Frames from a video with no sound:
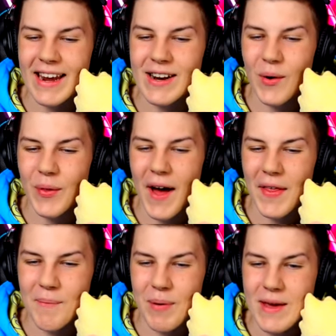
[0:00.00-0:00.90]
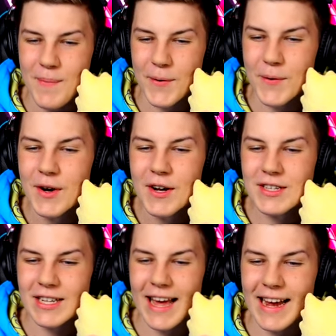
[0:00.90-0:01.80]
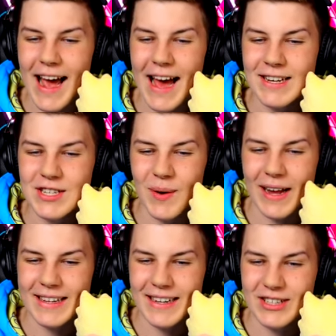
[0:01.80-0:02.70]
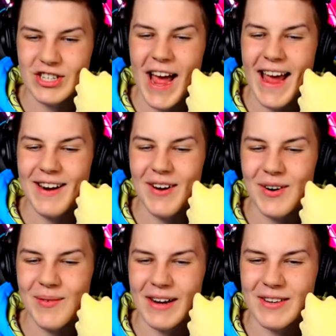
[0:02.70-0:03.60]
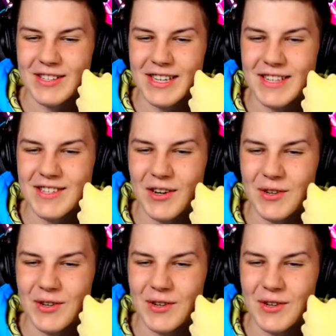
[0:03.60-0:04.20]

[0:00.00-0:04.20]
getting all the other people to like add to our little chain. Oh my gosh, that's so